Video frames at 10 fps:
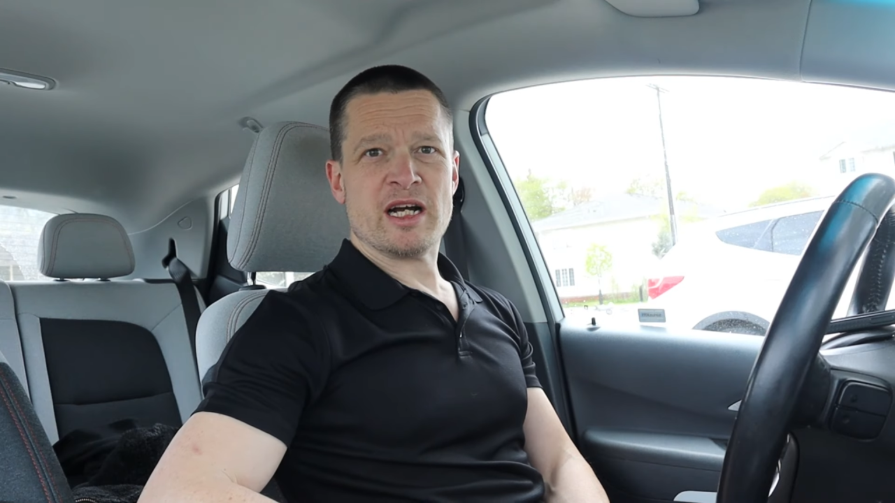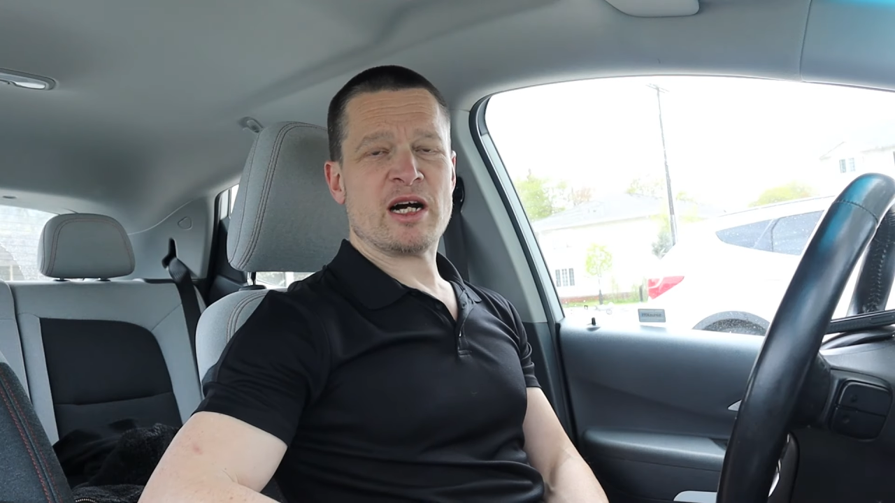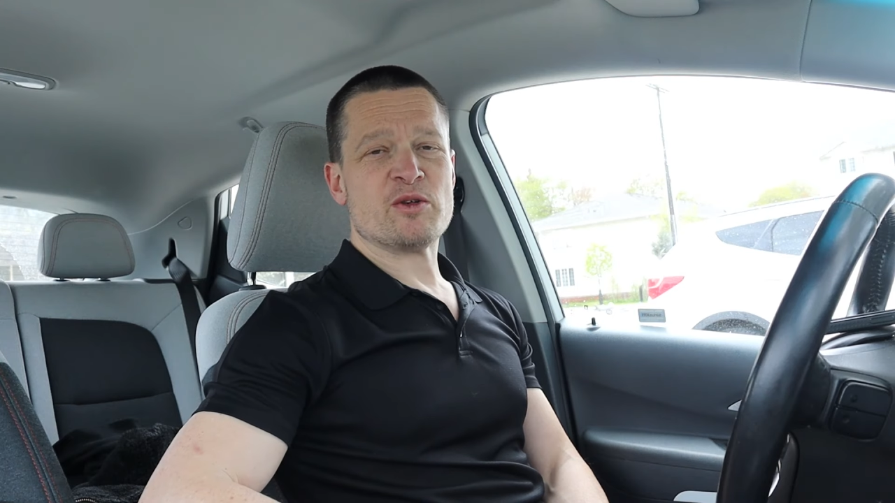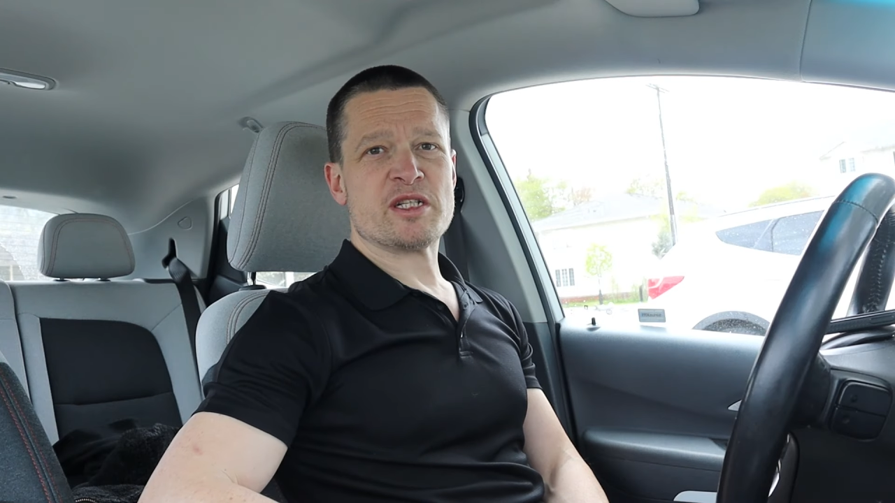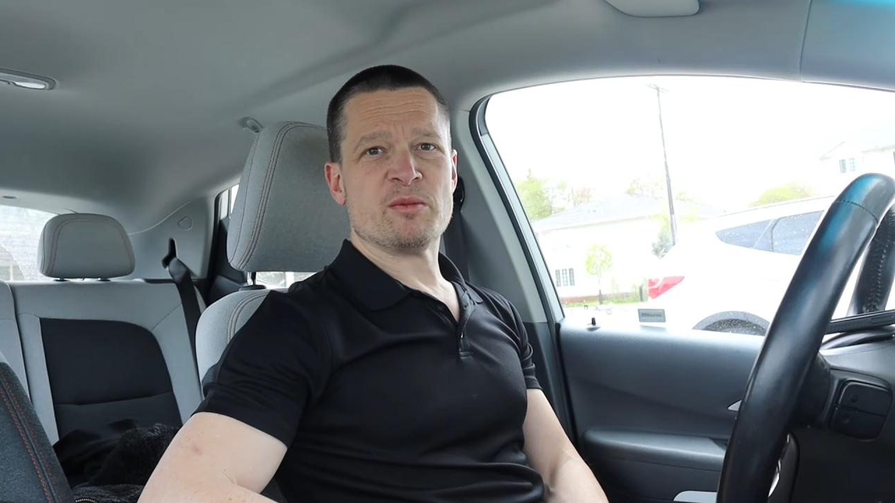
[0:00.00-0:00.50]

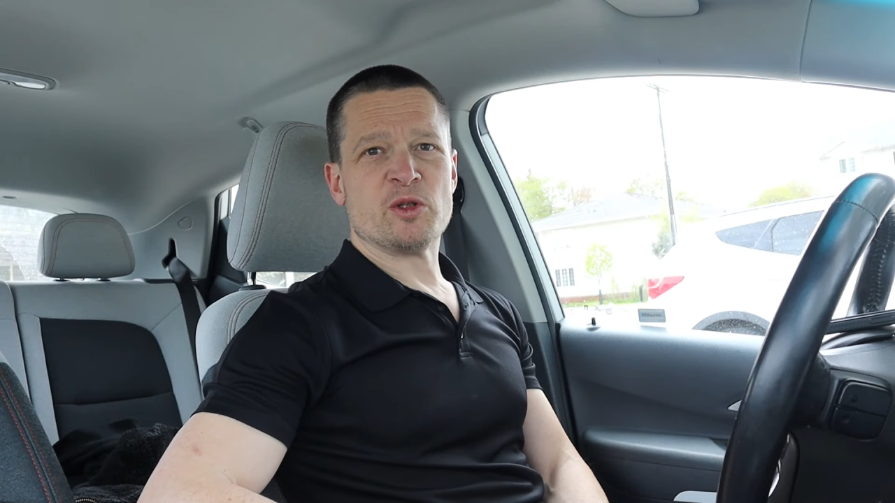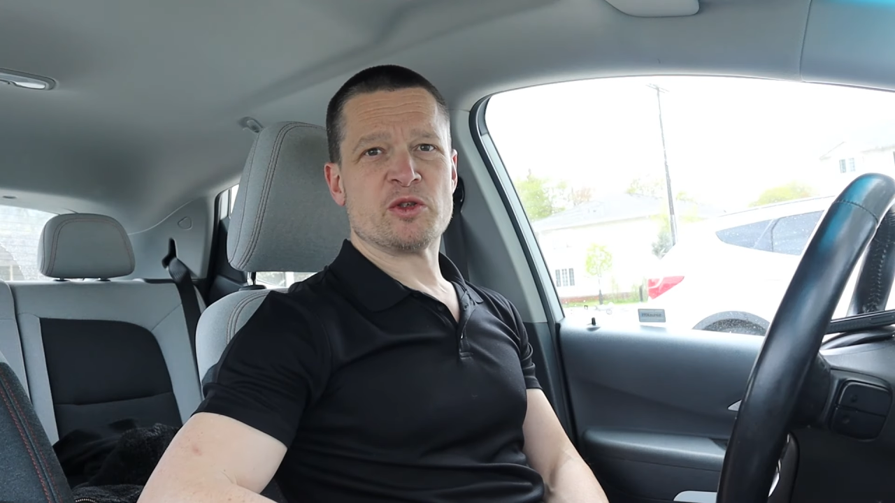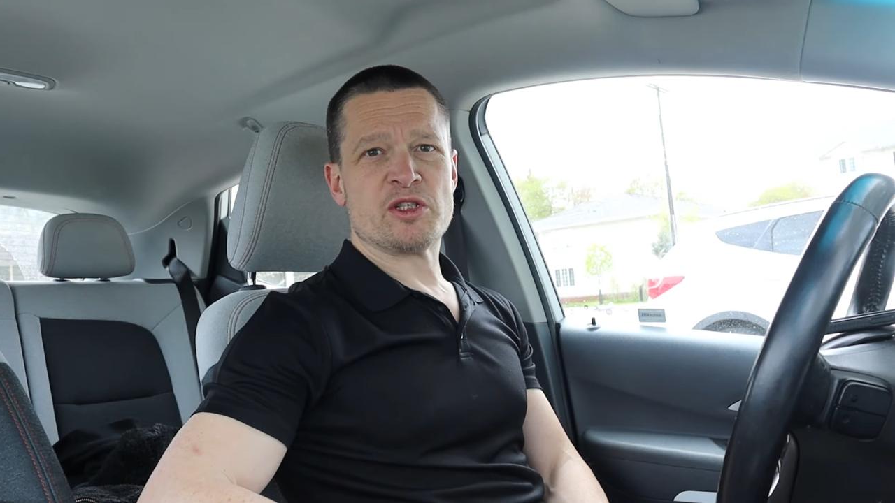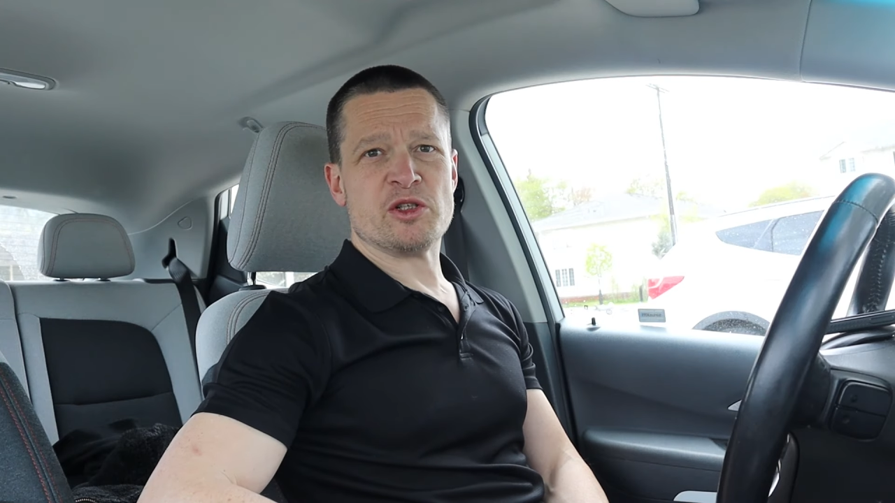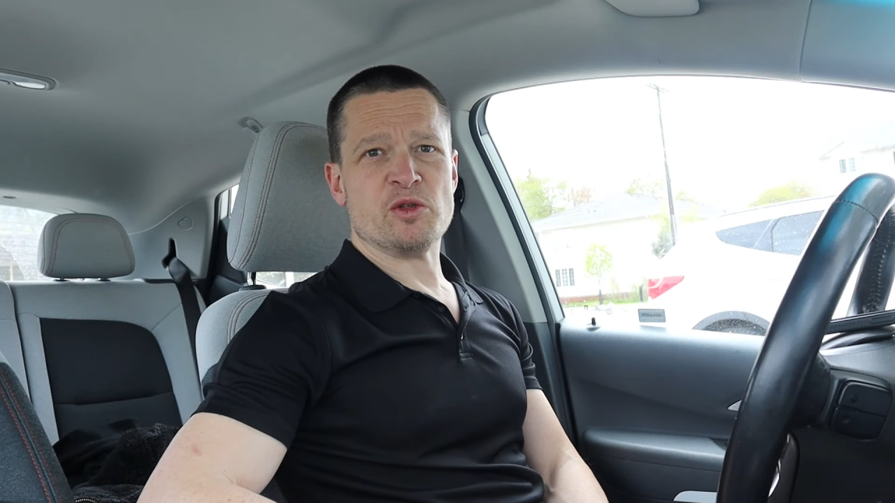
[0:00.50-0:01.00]
I was able
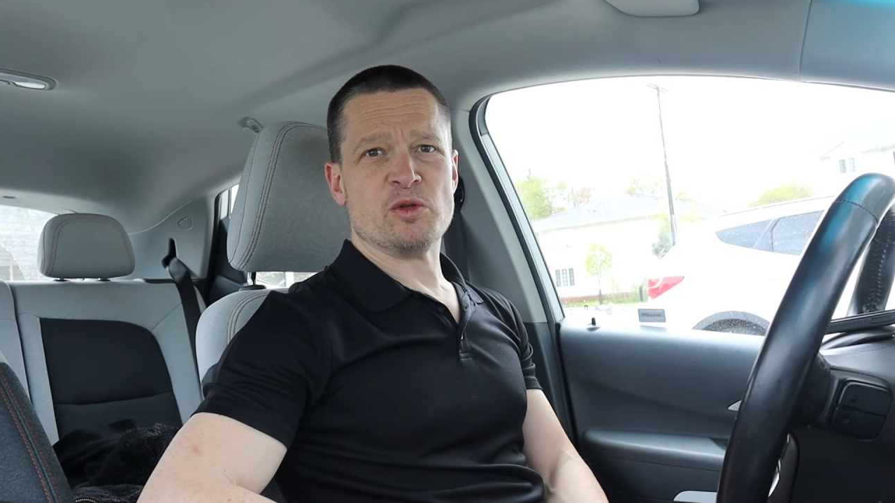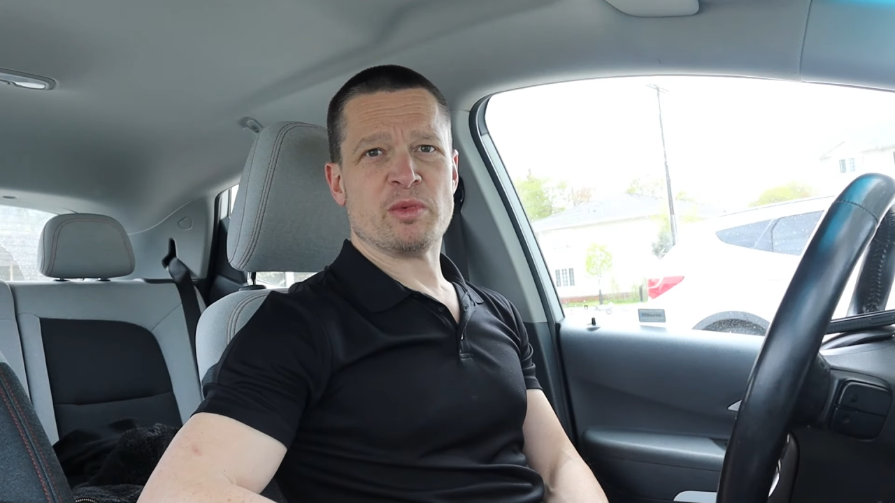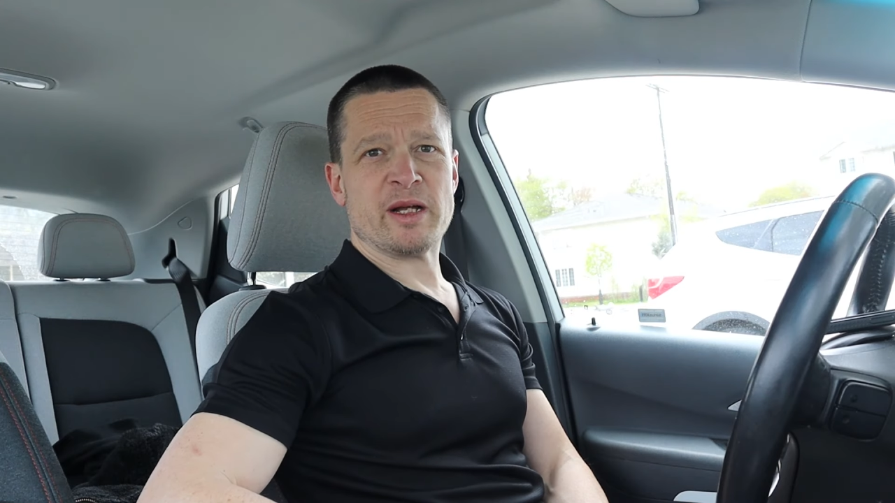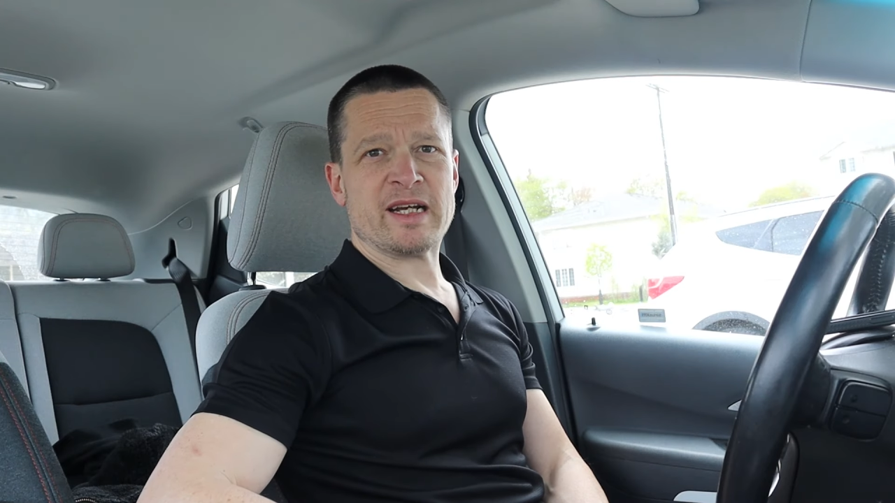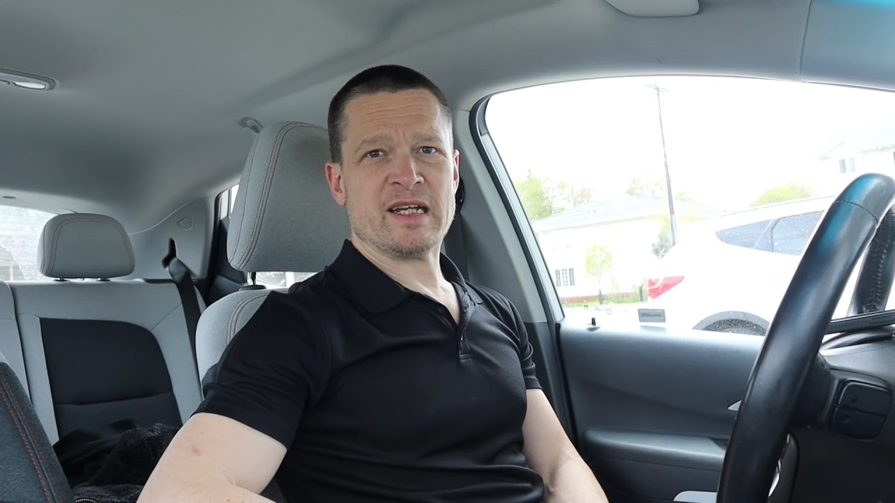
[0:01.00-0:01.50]
to plug